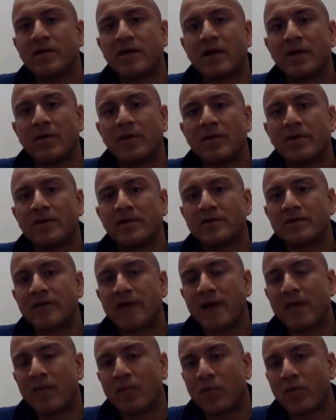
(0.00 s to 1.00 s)
Up until
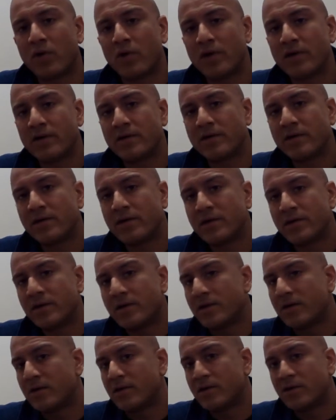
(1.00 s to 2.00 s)
that point,
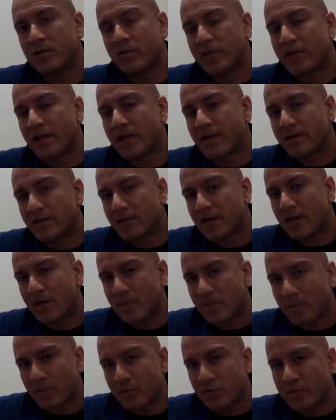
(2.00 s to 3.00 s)
nobody had come
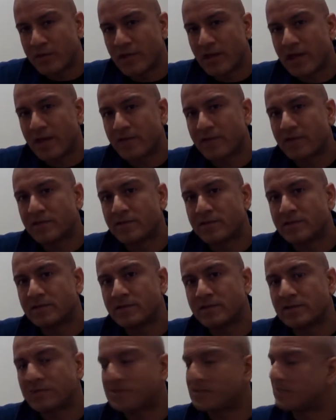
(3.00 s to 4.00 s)
up with that
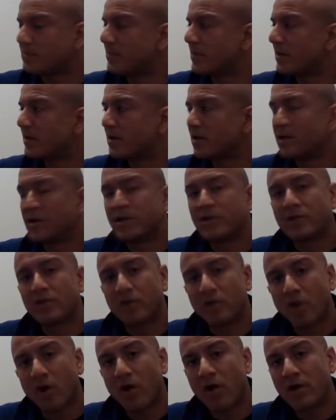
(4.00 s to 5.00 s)
system, and
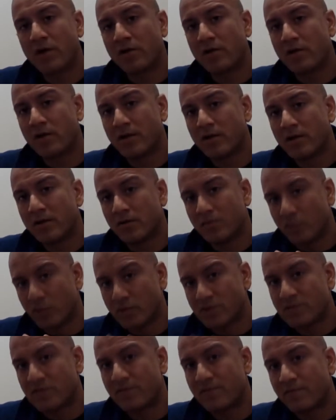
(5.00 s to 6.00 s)
Descartes
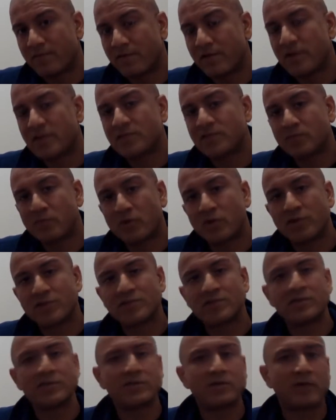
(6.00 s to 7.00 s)
was the first
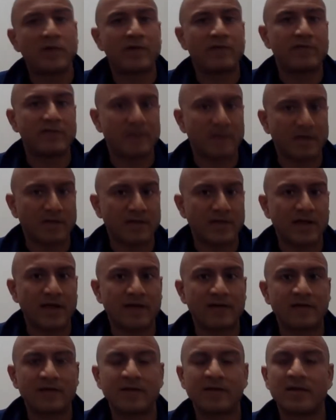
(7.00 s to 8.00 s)
person to have done
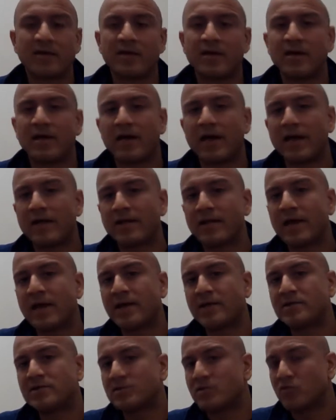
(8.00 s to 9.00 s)
that, and that
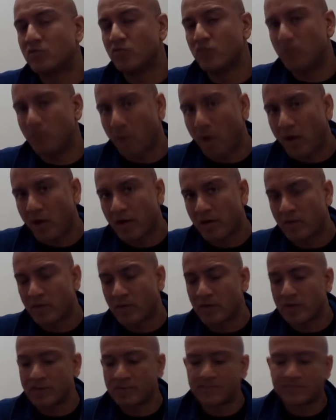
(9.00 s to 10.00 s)
is
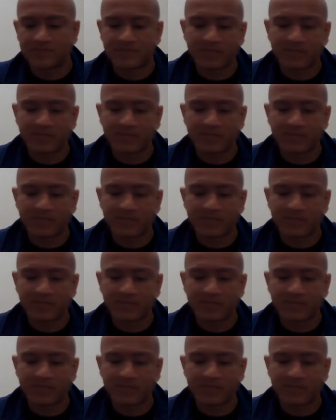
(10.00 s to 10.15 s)
remarkable.